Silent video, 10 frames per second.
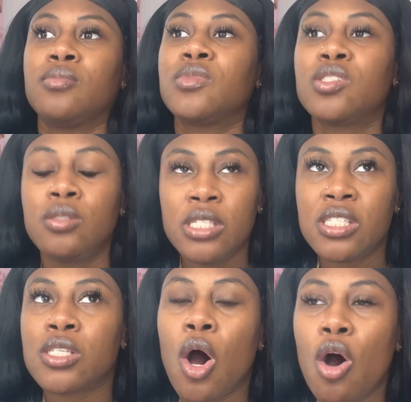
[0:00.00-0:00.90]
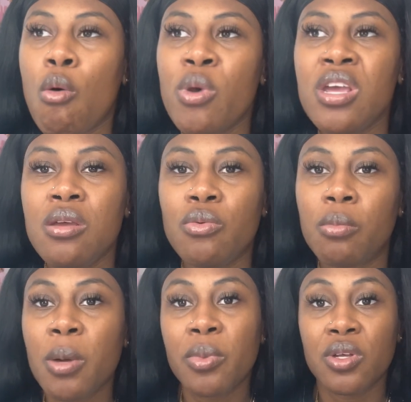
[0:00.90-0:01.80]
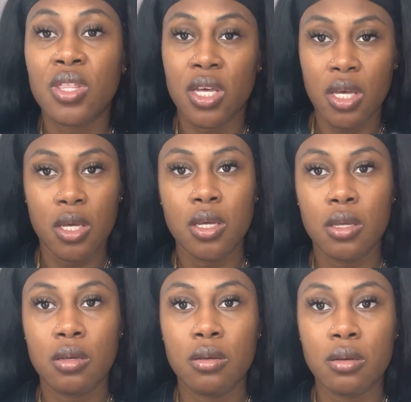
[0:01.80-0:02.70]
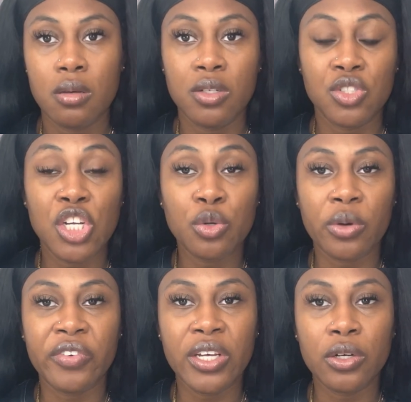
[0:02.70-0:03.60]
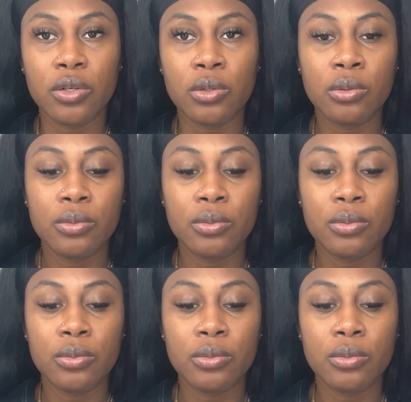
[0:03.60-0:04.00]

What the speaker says: this is all we remember the gender reveal